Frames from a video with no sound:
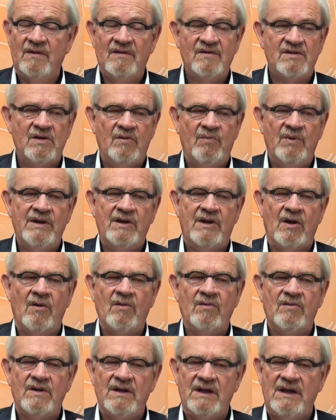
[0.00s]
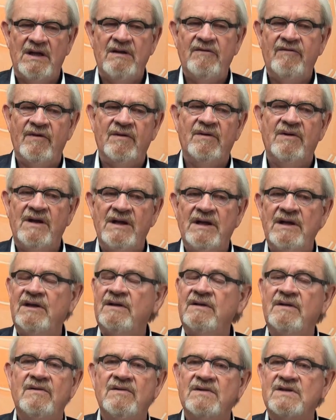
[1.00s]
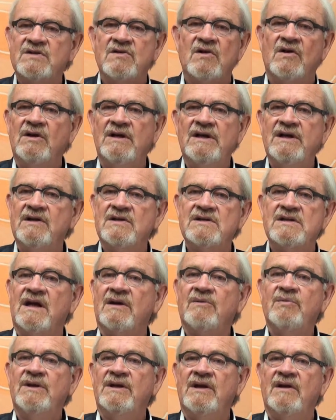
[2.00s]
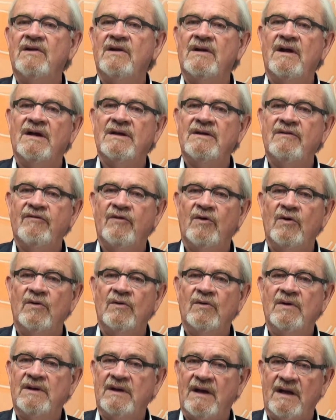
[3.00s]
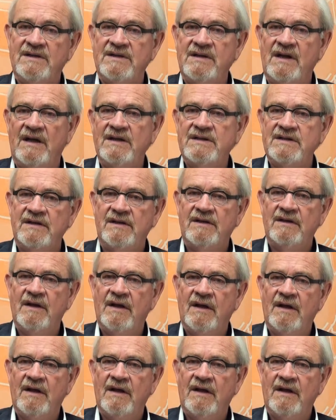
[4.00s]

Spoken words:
So we don't even need strong leaders like we did in 1990.